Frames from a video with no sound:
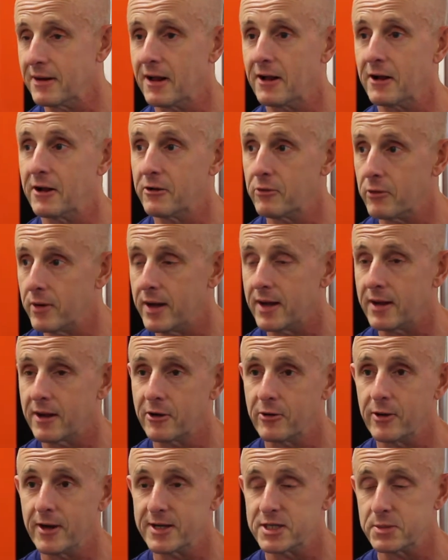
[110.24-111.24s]
a great
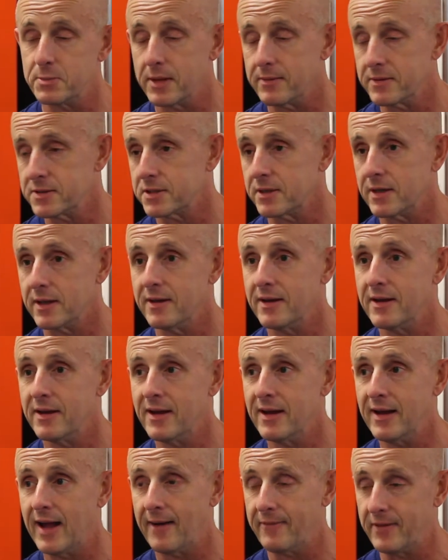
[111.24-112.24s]
career to be able to
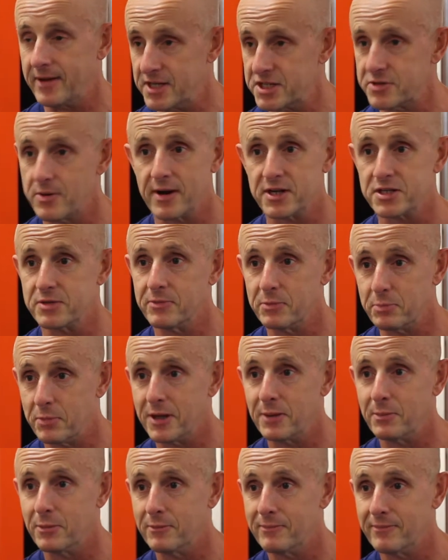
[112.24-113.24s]
have that interaction with
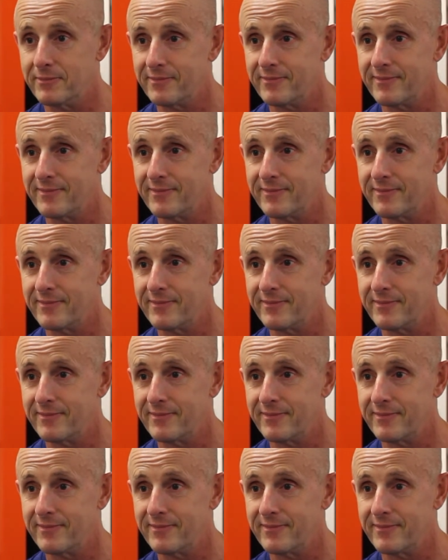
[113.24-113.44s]
people.